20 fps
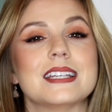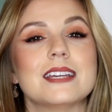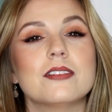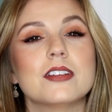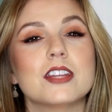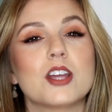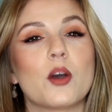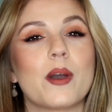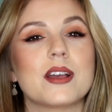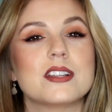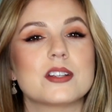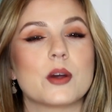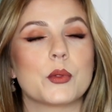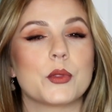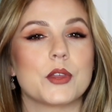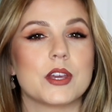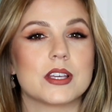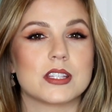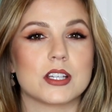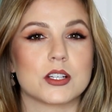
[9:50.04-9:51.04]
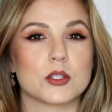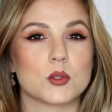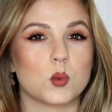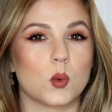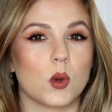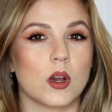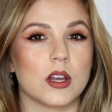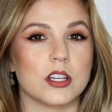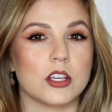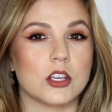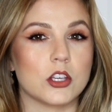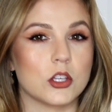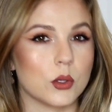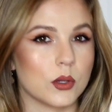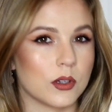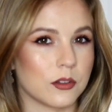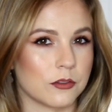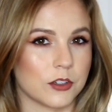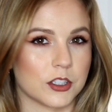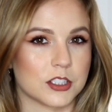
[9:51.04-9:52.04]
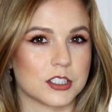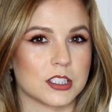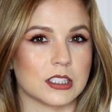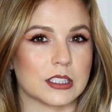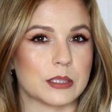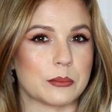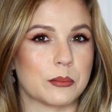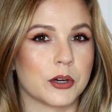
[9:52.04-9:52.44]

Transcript: even though I don't think there's one universally